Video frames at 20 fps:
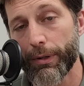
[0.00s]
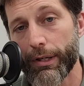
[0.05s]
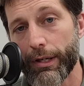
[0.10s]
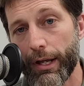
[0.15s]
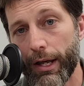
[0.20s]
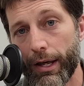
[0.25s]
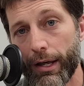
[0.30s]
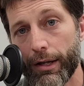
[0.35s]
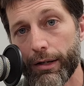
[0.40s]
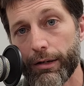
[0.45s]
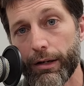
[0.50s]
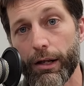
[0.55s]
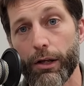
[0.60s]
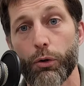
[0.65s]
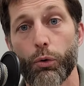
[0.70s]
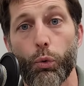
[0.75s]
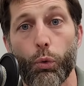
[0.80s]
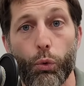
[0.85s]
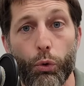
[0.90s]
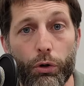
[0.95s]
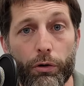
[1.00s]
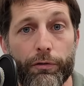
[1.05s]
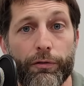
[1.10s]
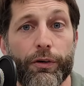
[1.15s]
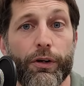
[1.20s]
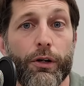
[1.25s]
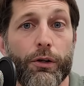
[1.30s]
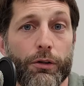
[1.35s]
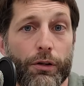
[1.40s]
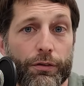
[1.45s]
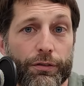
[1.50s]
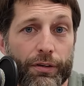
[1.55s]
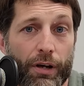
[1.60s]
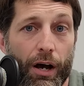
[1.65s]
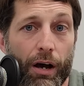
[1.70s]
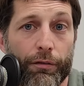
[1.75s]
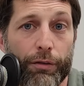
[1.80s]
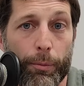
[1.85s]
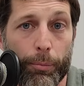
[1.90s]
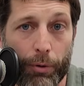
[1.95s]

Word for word: at the end in order for you to solve the